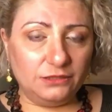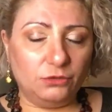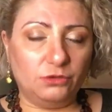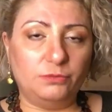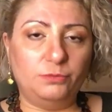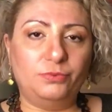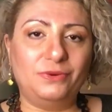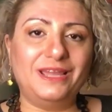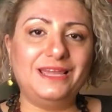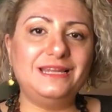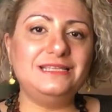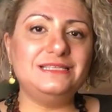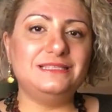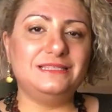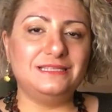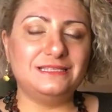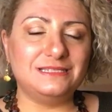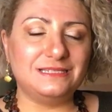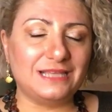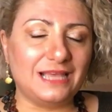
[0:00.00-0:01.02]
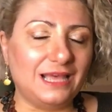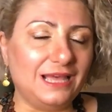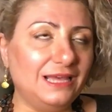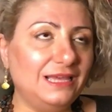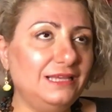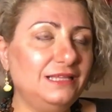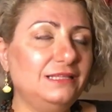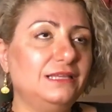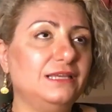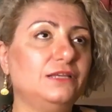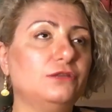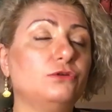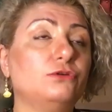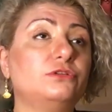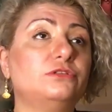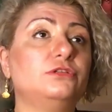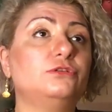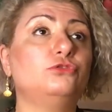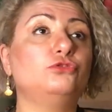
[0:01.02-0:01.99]
our brain is designed in
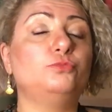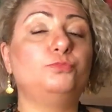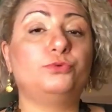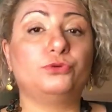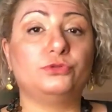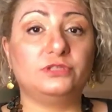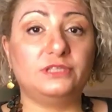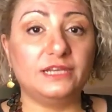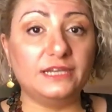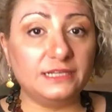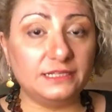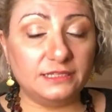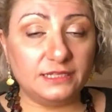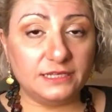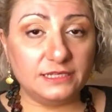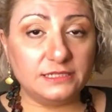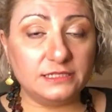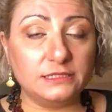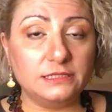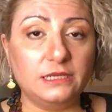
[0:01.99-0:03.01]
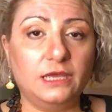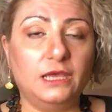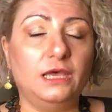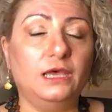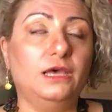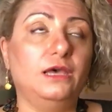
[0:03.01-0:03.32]
order to protect us